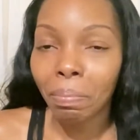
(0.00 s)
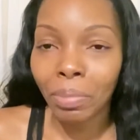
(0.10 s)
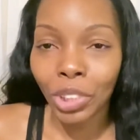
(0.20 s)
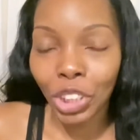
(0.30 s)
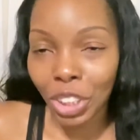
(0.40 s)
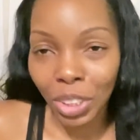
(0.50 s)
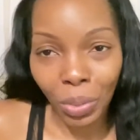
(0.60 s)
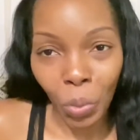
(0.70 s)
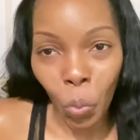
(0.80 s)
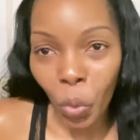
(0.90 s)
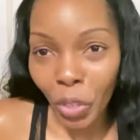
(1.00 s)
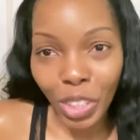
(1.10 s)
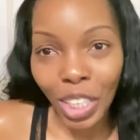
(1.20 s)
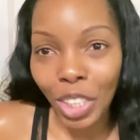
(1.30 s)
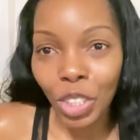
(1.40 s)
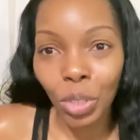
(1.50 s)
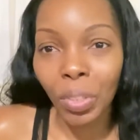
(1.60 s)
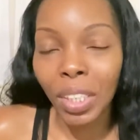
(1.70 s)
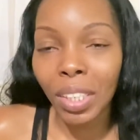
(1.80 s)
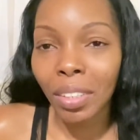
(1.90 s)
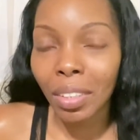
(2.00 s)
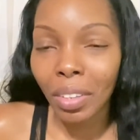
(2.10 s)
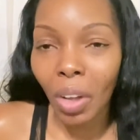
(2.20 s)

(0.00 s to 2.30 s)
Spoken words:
just wear sunscreen